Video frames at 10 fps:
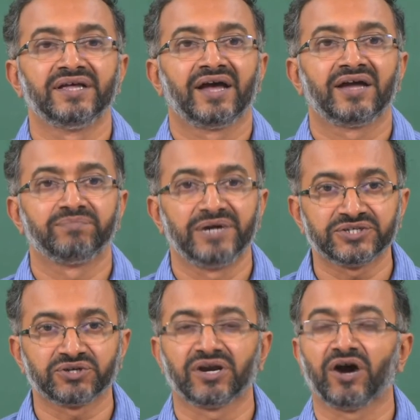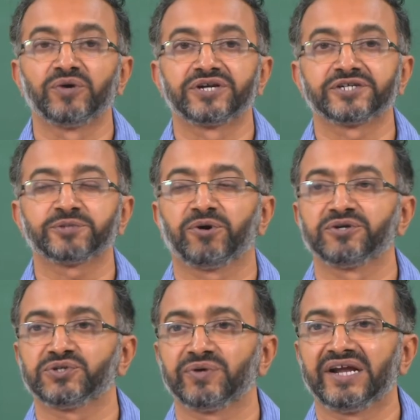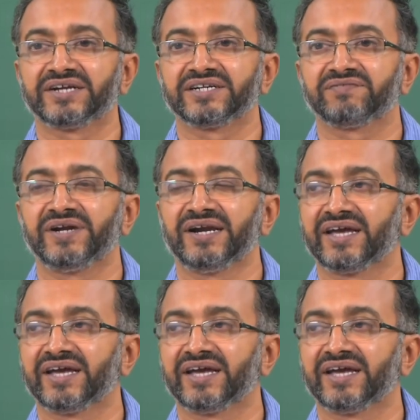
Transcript: and based on how it responds to electric field,